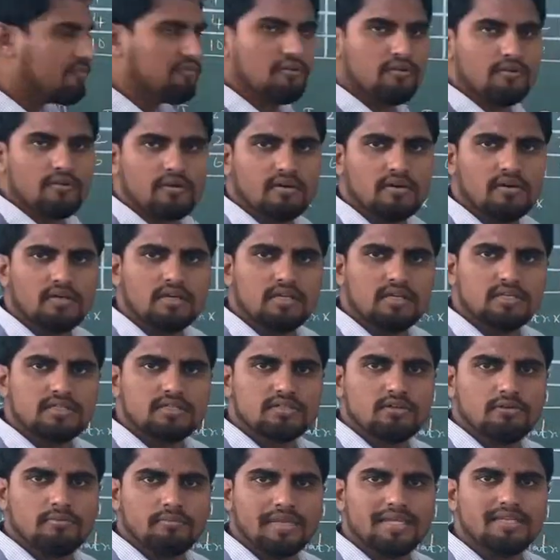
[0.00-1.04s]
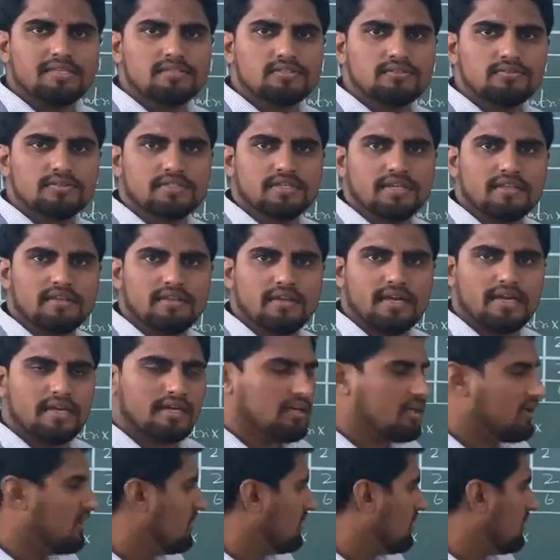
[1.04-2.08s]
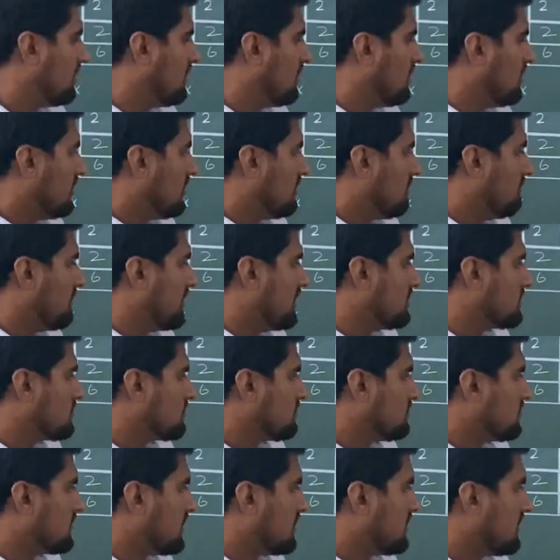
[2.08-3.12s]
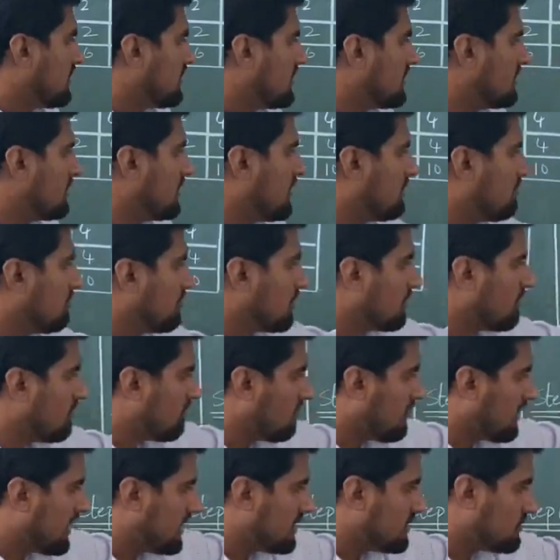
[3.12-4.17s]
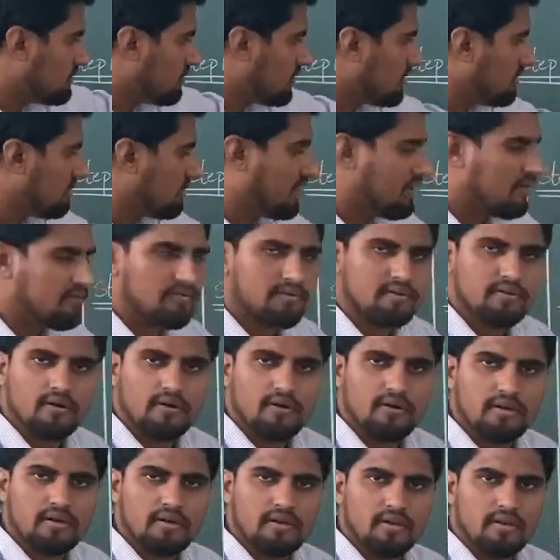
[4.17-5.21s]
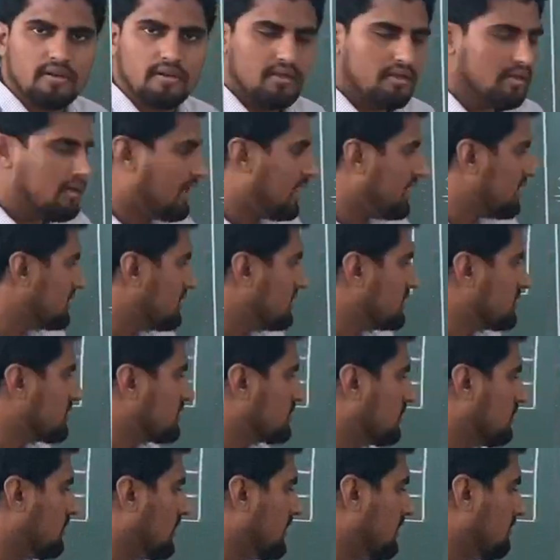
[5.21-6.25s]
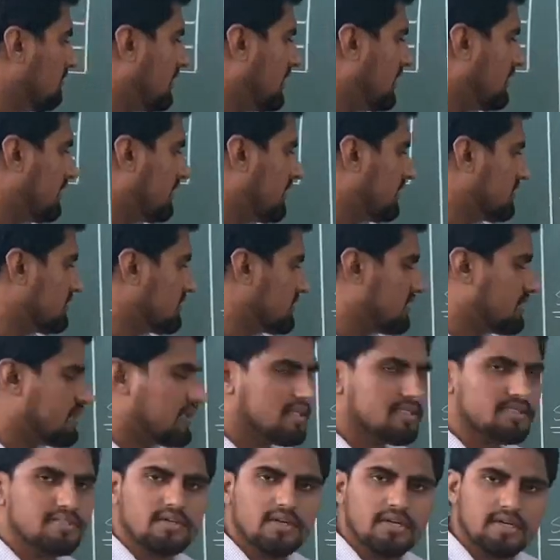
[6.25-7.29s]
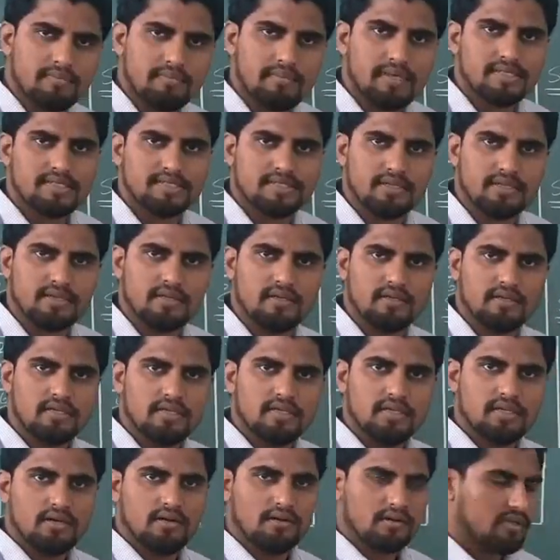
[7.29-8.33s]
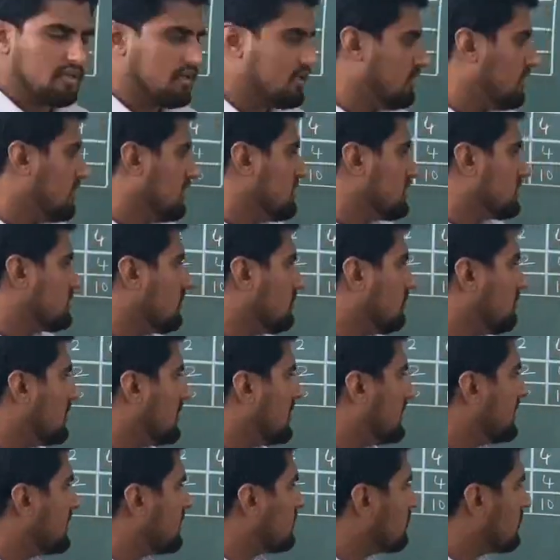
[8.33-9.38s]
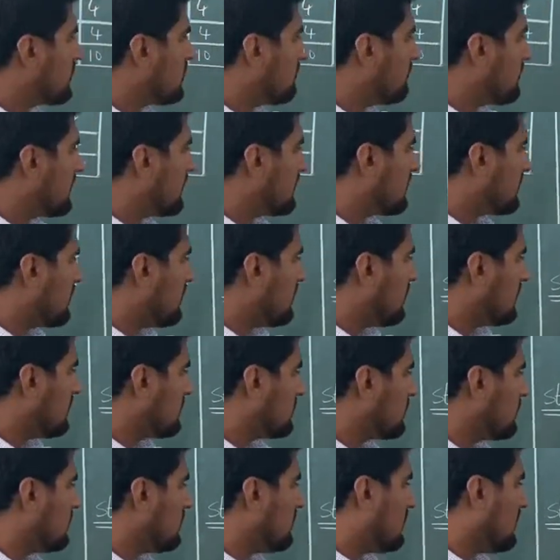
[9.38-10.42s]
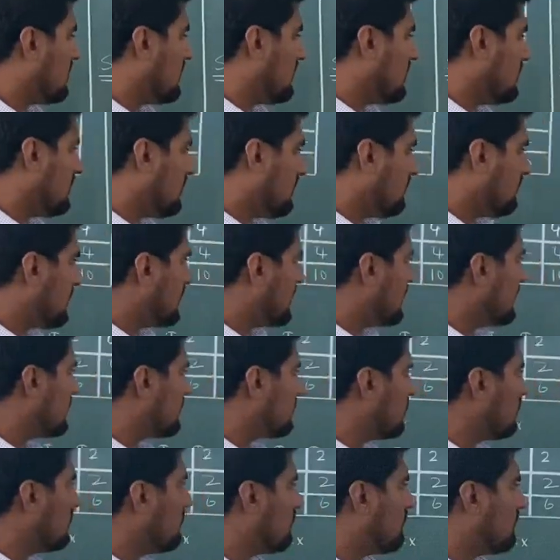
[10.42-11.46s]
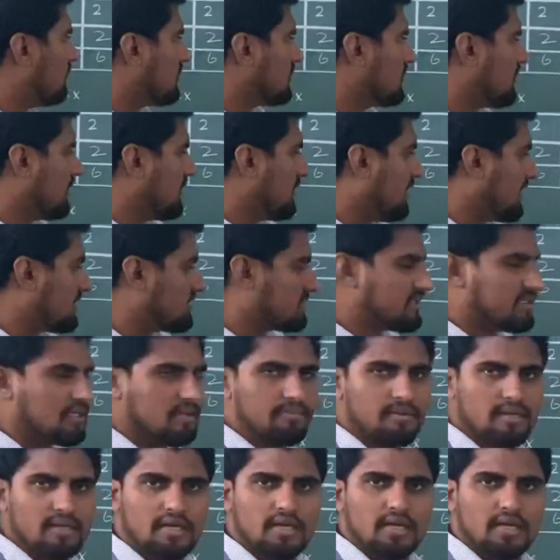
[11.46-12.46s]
4. So means to say that the number of lines what we have drawn and this square matrix is not matching. Okay, so we need to repeat. So we need to go for the next step.